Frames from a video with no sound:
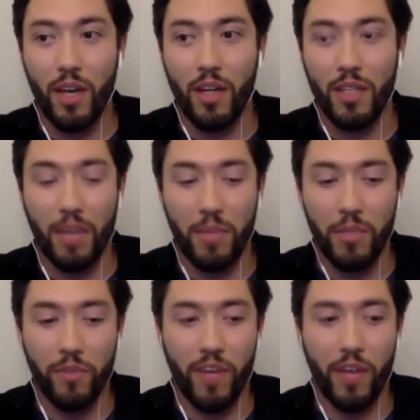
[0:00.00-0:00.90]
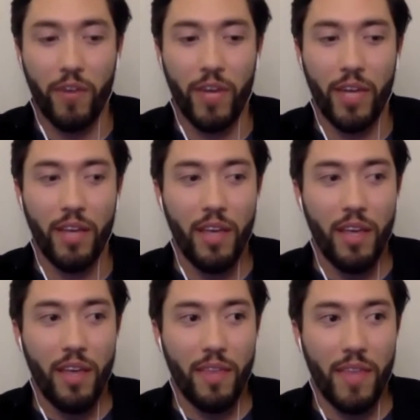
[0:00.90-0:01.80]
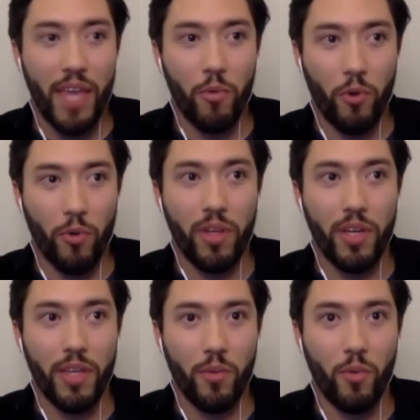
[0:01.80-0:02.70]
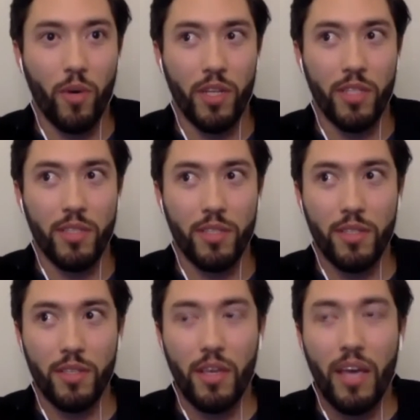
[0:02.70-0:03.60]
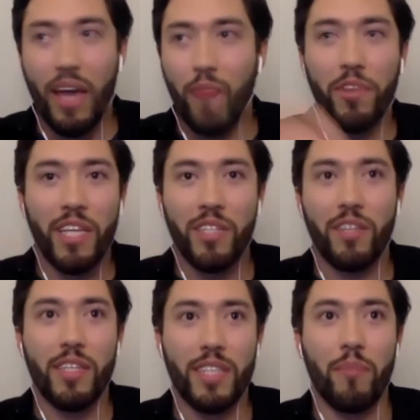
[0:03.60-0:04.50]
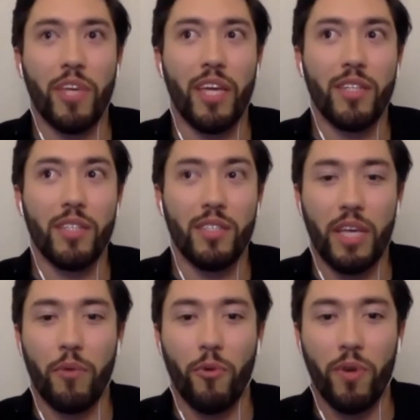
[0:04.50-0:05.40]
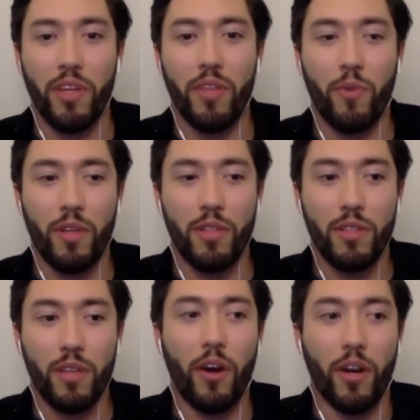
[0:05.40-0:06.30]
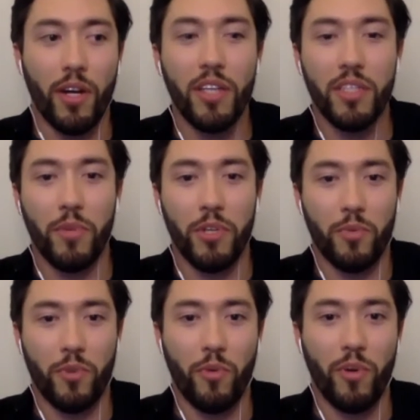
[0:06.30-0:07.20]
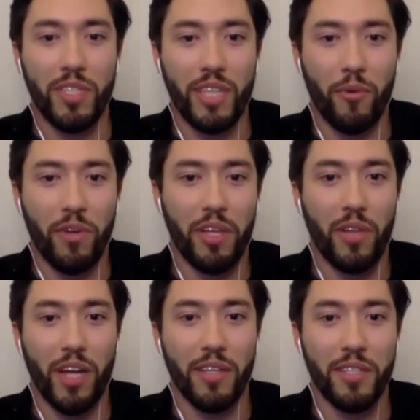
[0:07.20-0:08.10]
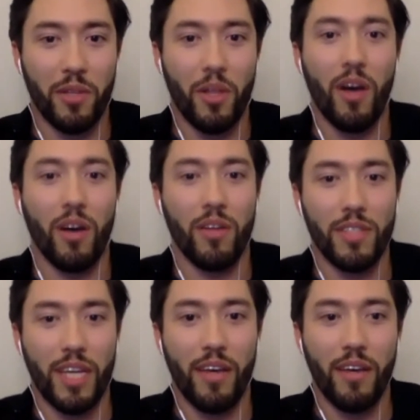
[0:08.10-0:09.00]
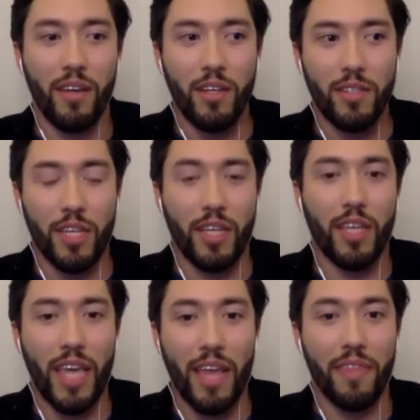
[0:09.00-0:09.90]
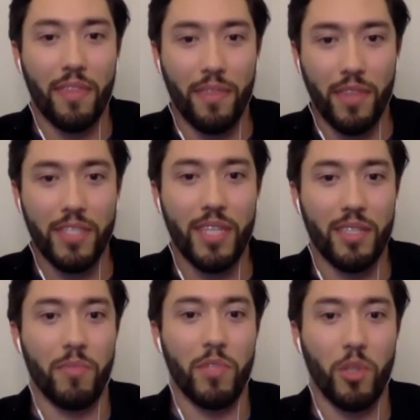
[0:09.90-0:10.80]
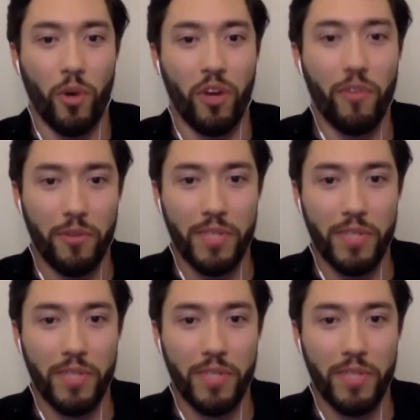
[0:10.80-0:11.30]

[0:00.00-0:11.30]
Timeless Refinery. They were really the ones, and with each of these applications, they were really our customers were the ones that really led us along to get the system to work for those